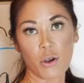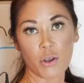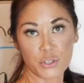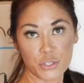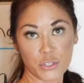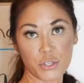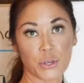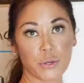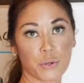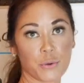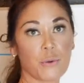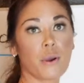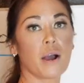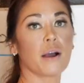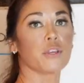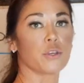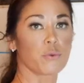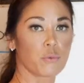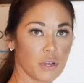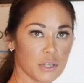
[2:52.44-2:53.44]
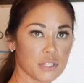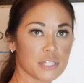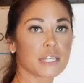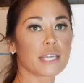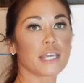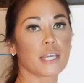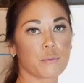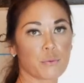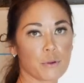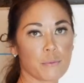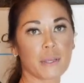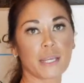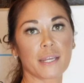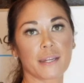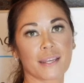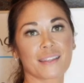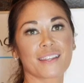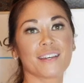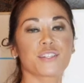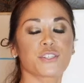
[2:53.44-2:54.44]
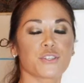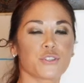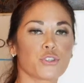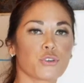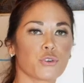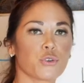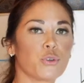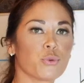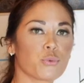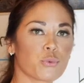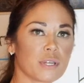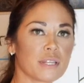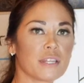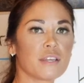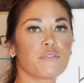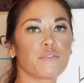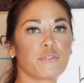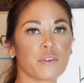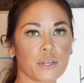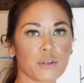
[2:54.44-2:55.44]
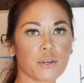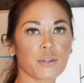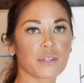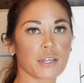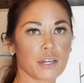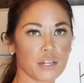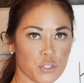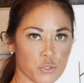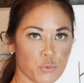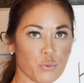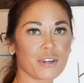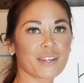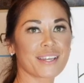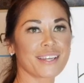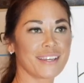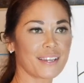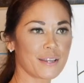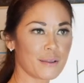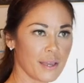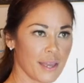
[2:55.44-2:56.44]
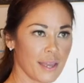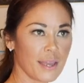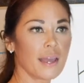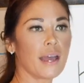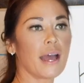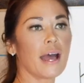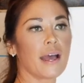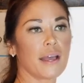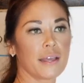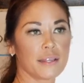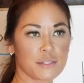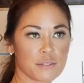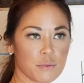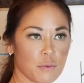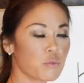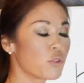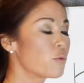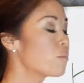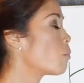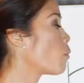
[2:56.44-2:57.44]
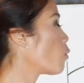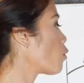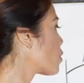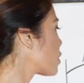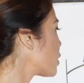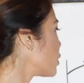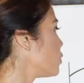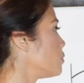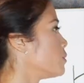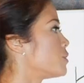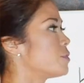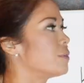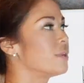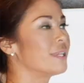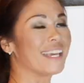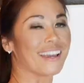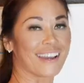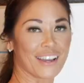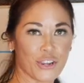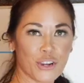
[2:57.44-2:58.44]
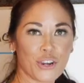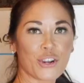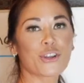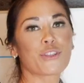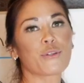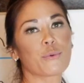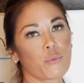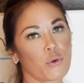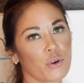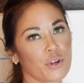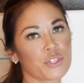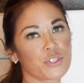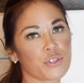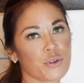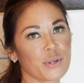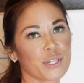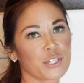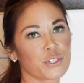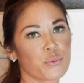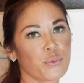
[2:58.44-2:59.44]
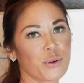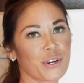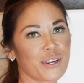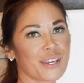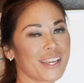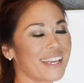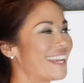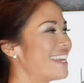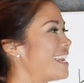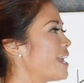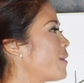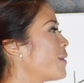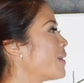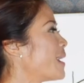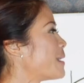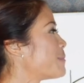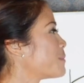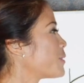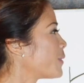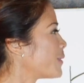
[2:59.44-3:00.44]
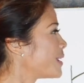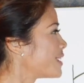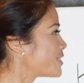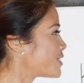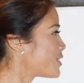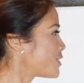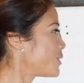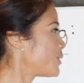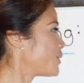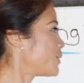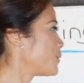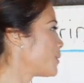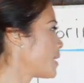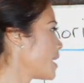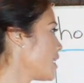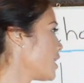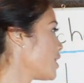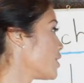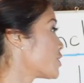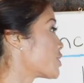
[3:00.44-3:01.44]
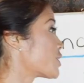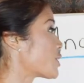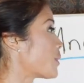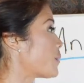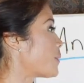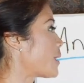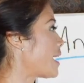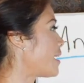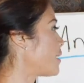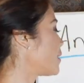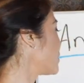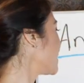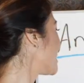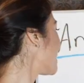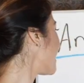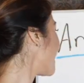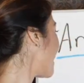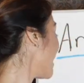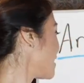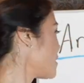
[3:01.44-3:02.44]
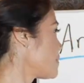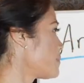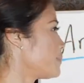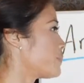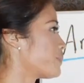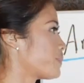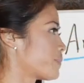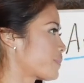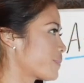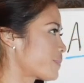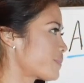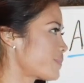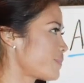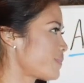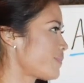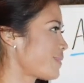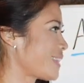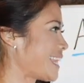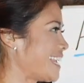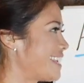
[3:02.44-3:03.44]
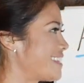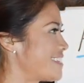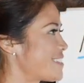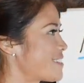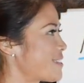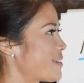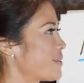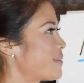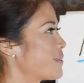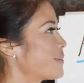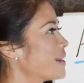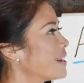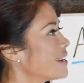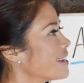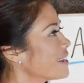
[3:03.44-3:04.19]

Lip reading: also, you want to keep repeating this until you really feel that it's working. And the more you do the anchor, the more it's going to work. And now I'm going to show how it's done. And so,